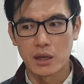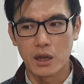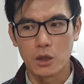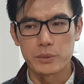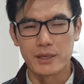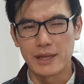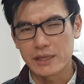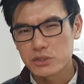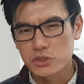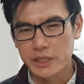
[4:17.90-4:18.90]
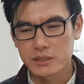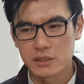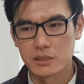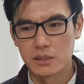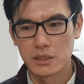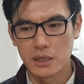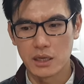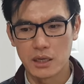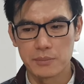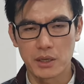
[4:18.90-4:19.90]
I'll be less strict
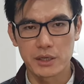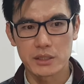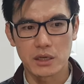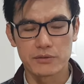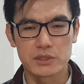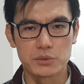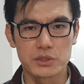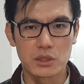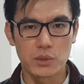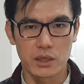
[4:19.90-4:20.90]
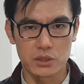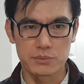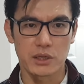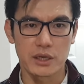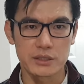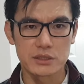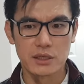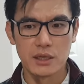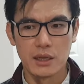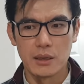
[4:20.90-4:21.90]
on it. Obviously, we still want a good product,
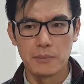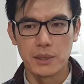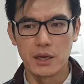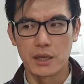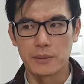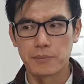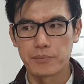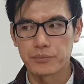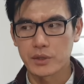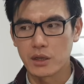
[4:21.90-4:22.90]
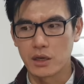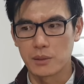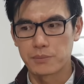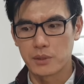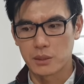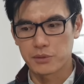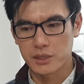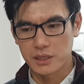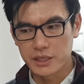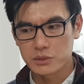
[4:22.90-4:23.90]
but on a product
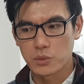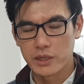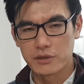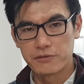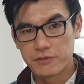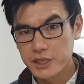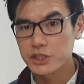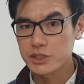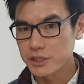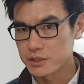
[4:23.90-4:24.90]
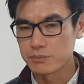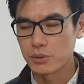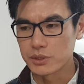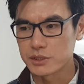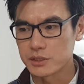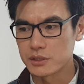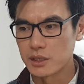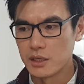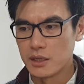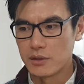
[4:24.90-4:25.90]
like this where the finish is important,
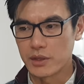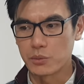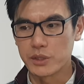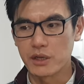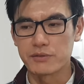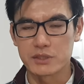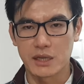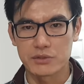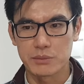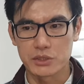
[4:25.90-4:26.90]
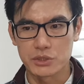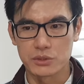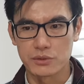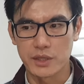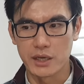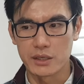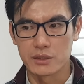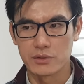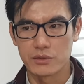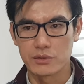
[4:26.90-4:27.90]
then we obviously have to make sure
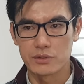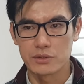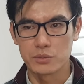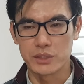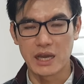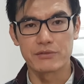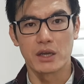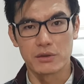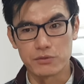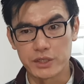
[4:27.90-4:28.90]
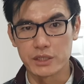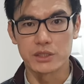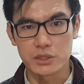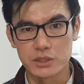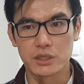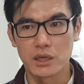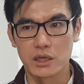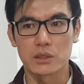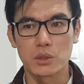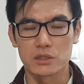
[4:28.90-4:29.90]
that we have a really good,
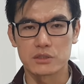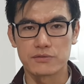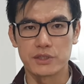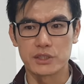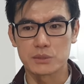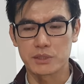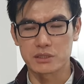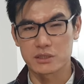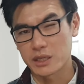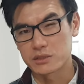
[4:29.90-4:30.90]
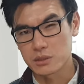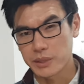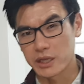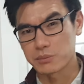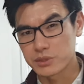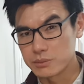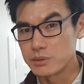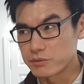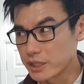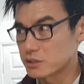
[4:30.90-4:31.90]
high quality finish, because the tenants are paying
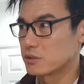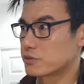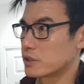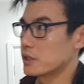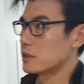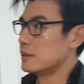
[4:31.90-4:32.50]
premium rent for it.